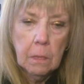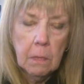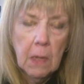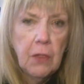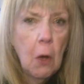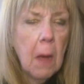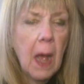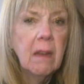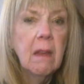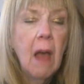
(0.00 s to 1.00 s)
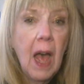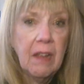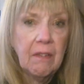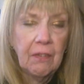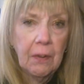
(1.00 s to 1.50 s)
though my
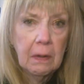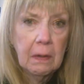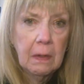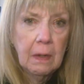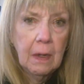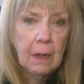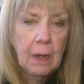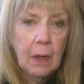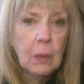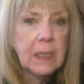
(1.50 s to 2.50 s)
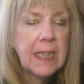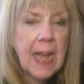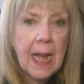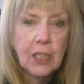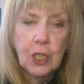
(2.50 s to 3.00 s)
life was
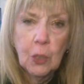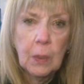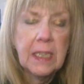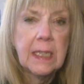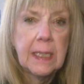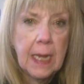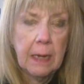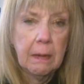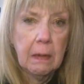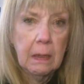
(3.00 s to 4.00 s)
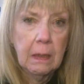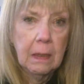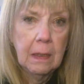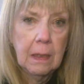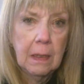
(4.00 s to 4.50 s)
etched with sin,
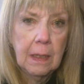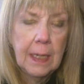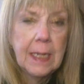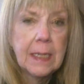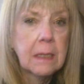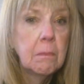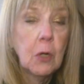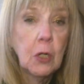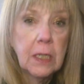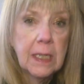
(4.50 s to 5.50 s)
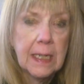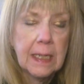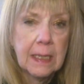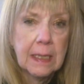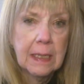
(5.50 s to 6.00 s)
his
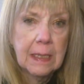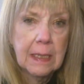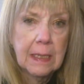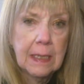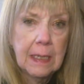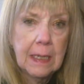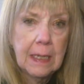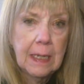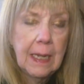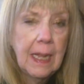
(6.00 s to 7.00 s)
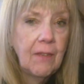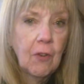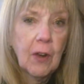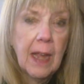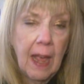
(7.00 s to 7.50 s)
mercies he
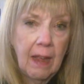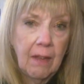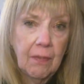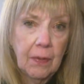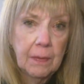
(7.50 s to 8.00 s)
forgave.